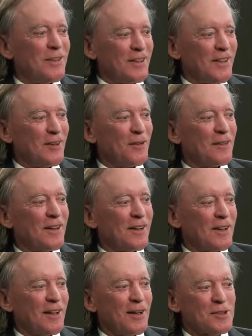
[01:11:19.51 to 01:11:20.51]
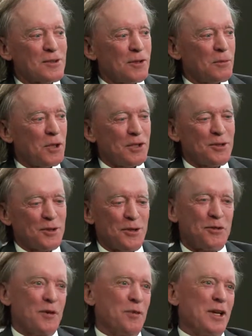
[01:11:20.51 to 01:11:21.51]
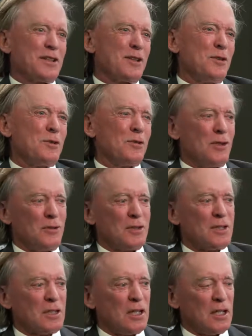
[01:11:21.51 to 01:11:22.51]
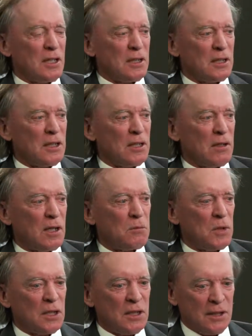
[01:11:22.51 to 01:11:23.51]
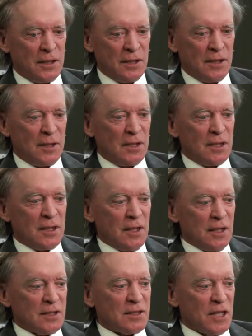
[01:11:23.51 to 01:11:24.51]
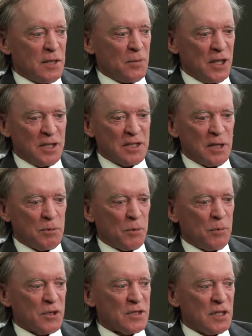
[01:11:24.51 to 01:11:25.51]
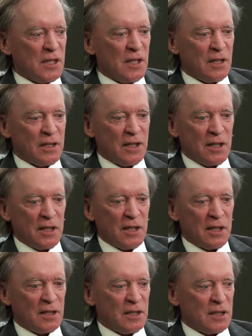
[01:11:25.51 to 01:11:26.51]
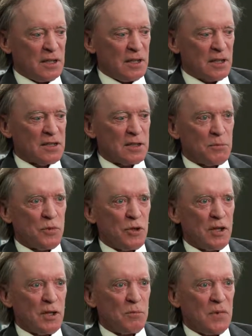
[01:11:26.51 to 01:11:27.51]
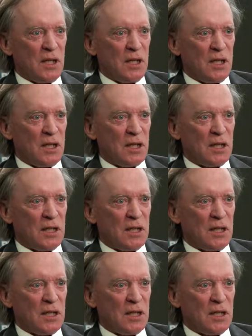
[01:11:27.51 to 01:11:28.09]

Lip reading: And it's only been 2 or 3 weeks, and who knows? I'm a type A type of personality, and at some point I may,